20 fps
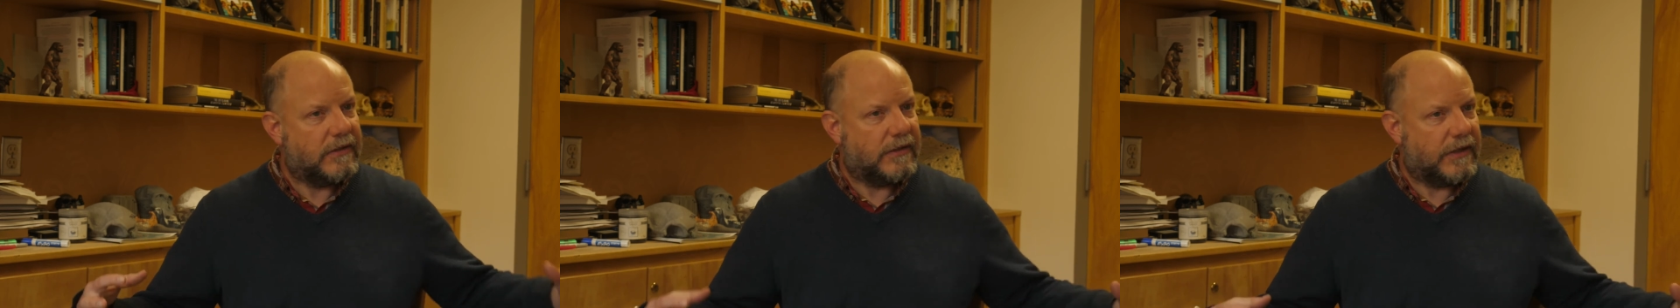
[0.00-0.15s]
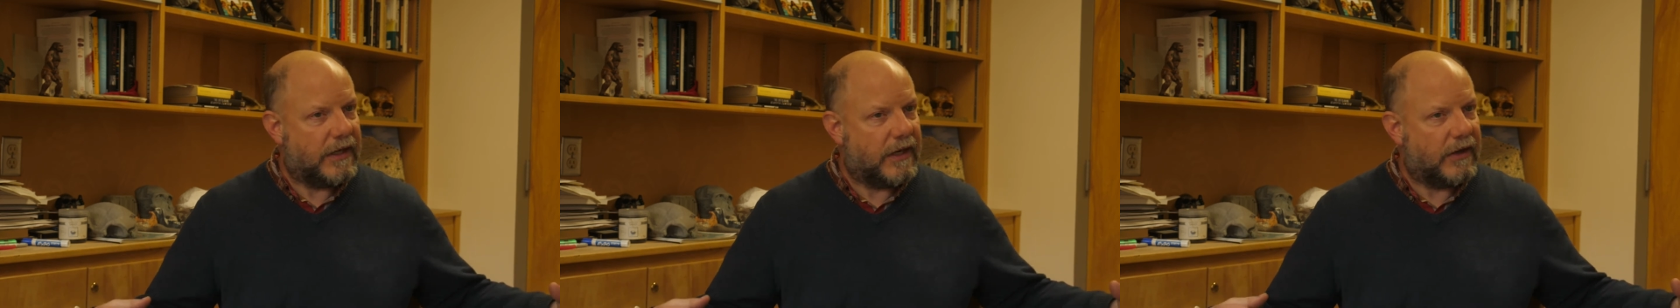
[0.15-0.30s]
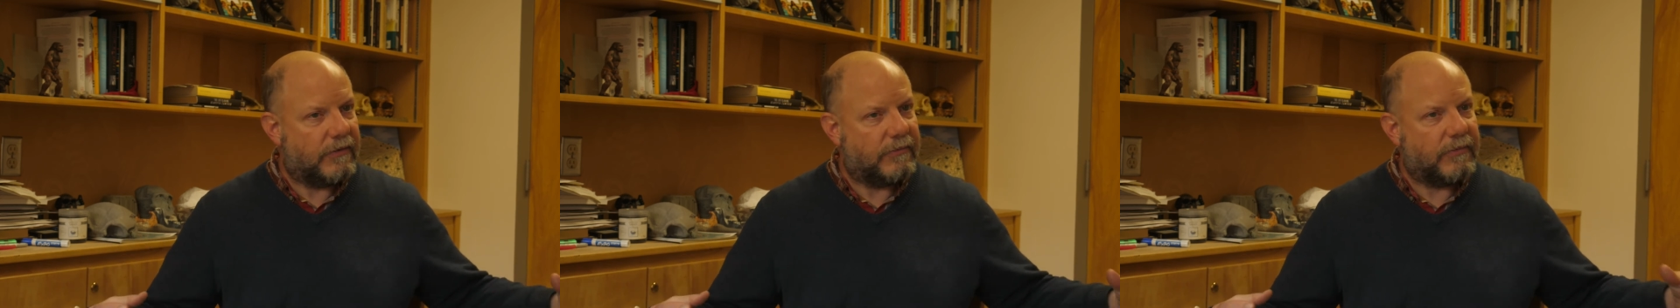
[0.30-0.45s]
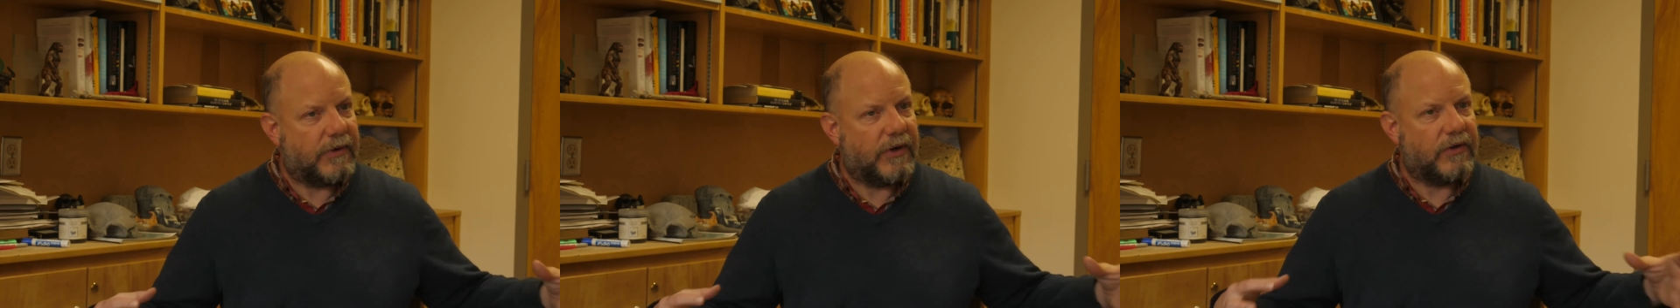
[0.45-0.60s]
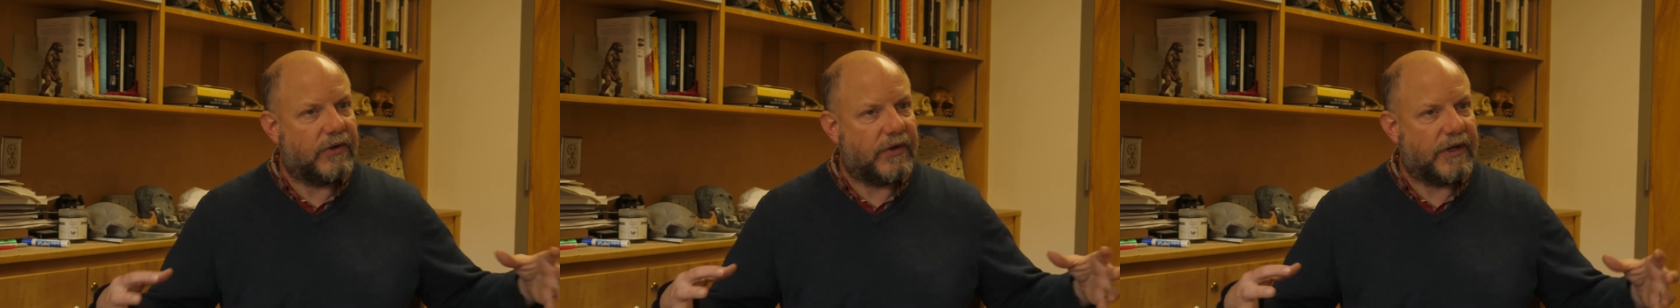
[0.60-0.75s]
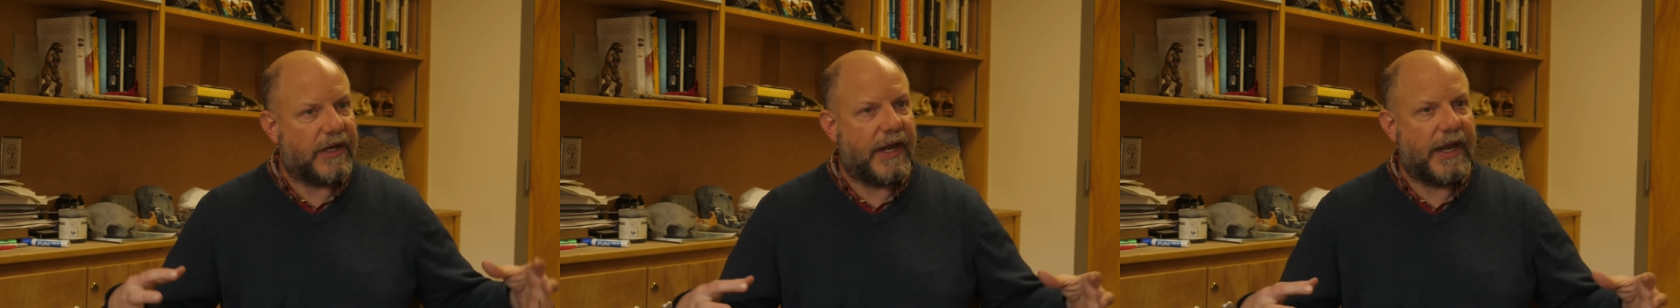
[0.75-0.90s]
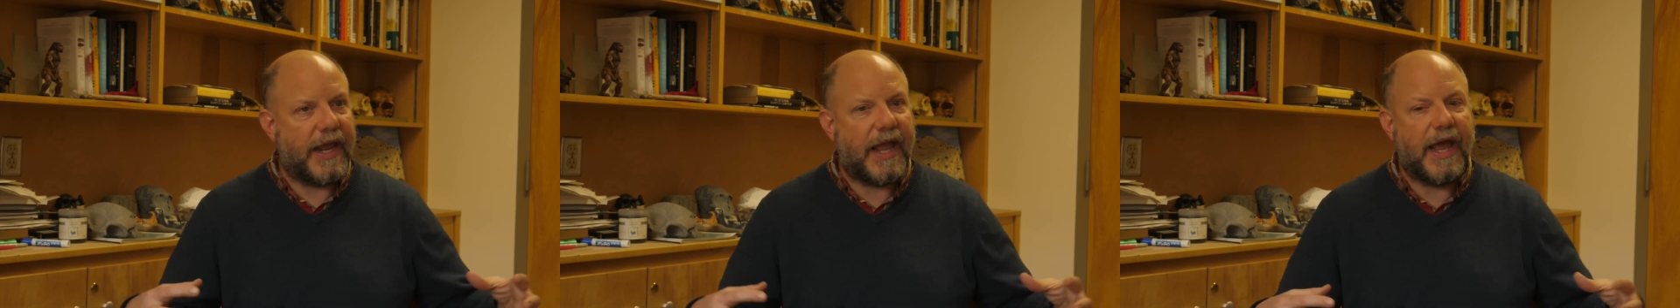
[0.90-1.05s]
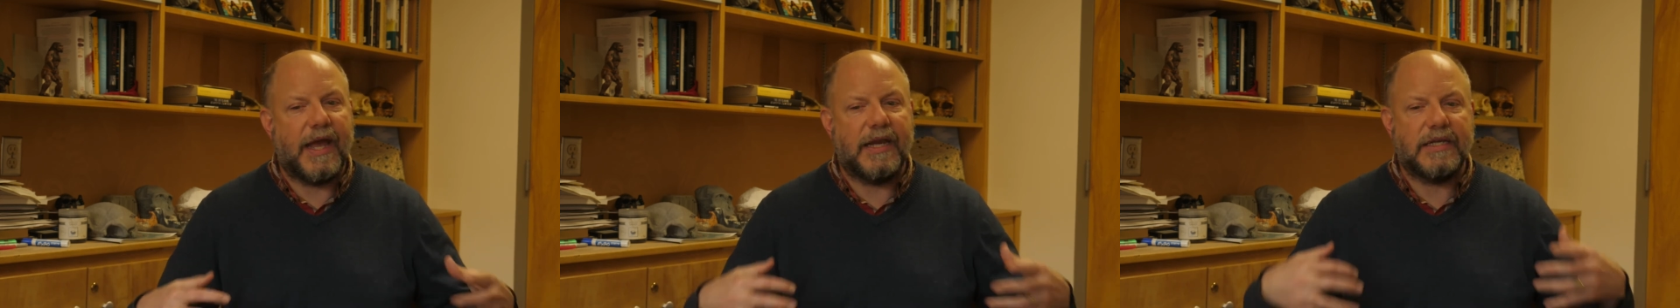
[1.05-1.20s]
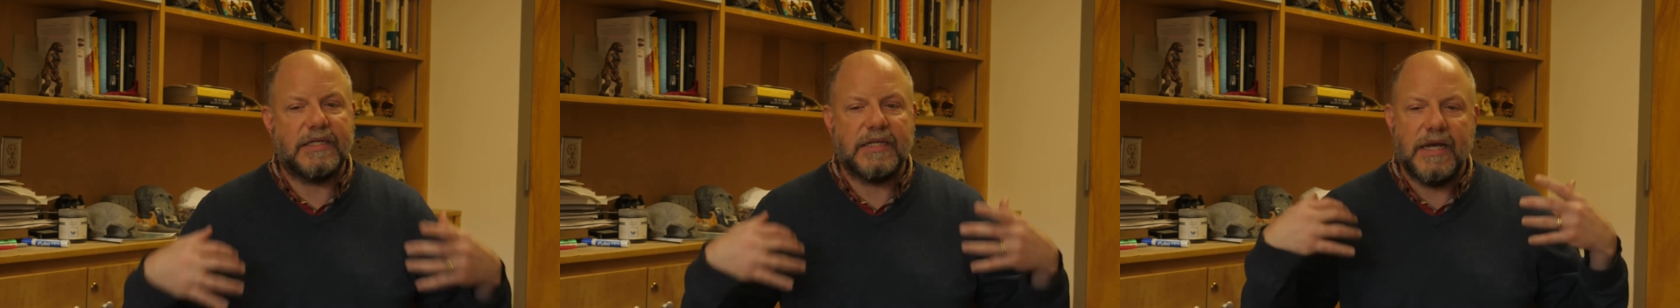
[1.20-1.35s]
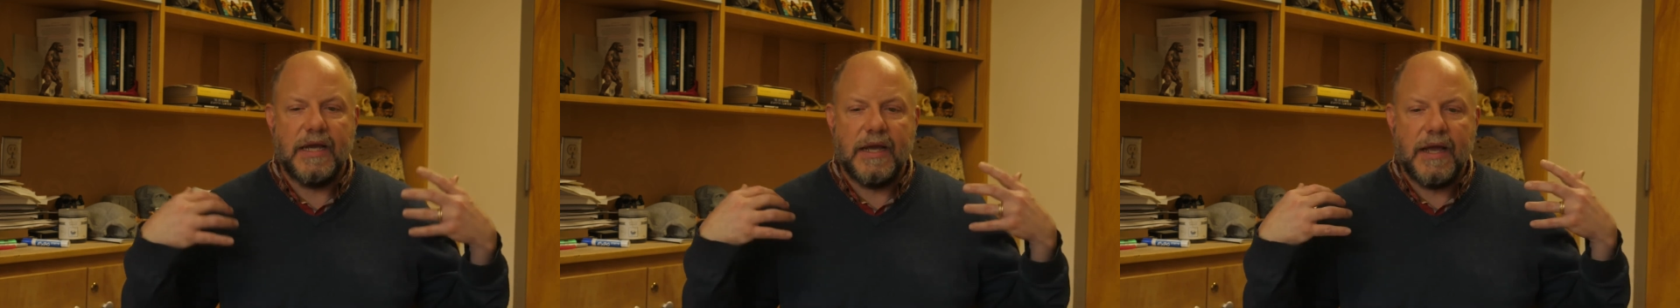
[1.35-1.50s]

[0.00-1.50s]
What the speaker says: You know, we're looking at